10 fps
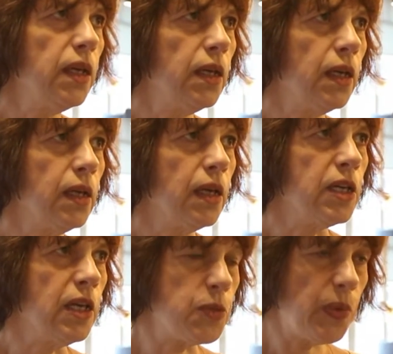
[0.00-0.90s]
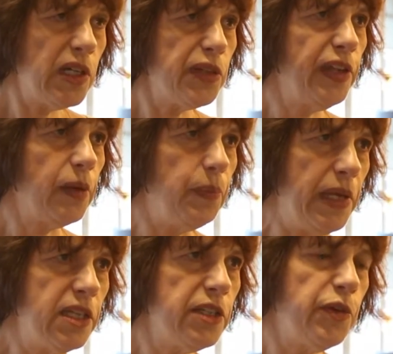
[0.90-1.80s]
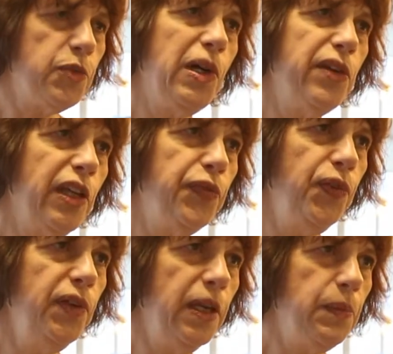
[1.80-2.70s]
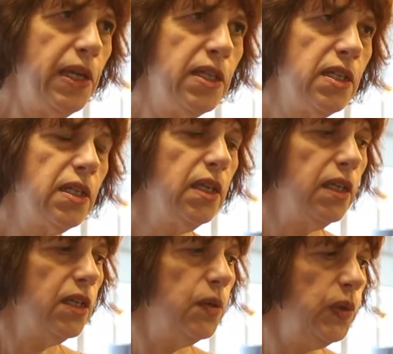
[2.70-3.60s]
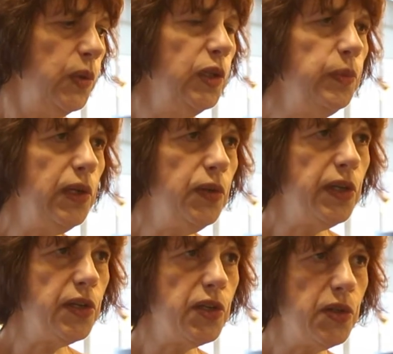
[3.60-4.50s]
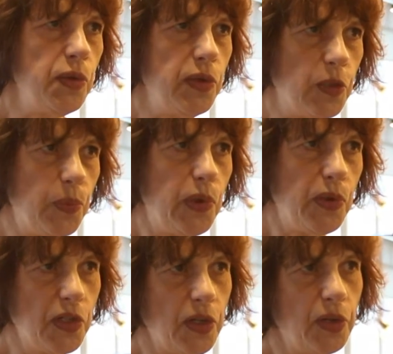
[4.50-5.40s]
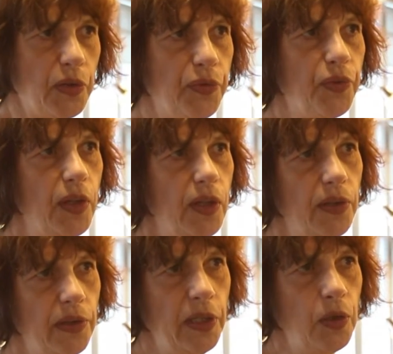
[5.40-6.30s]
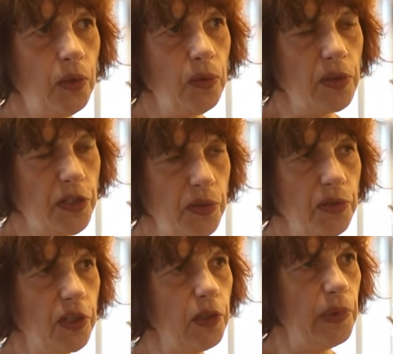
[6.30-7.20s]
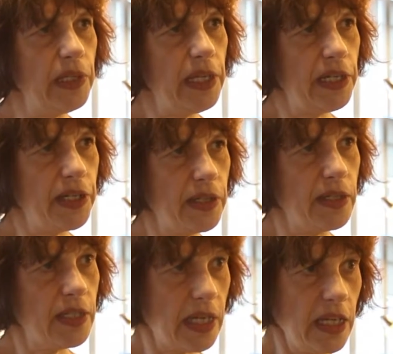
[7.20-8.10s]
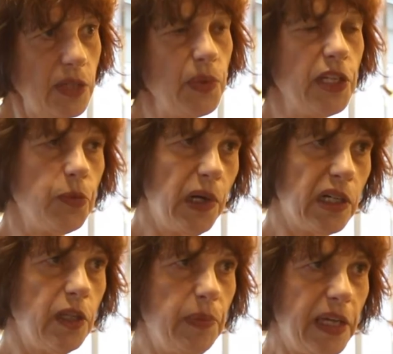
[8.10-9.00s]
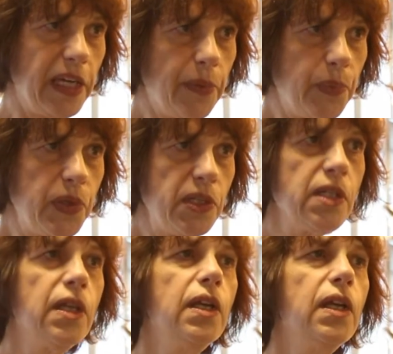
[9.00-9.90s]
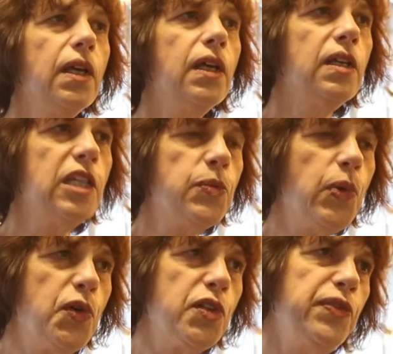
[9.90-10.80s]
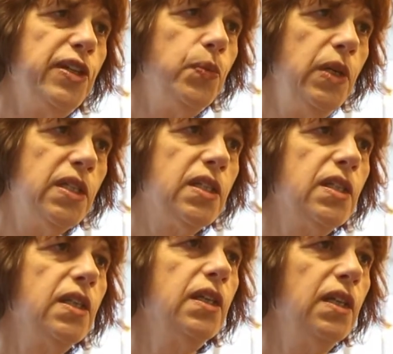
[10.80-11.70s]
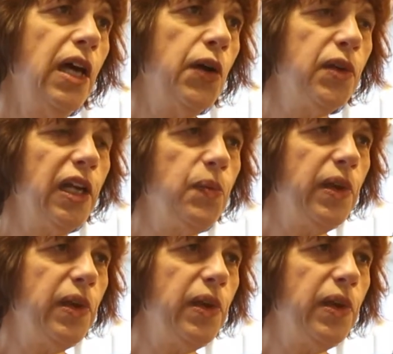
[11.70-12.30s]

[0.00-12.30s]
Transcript: as part of that mix, as part of that funding mix, we will be looking to dispose of the old student accommodation site, which is part of the main campus, and dispose of it with outline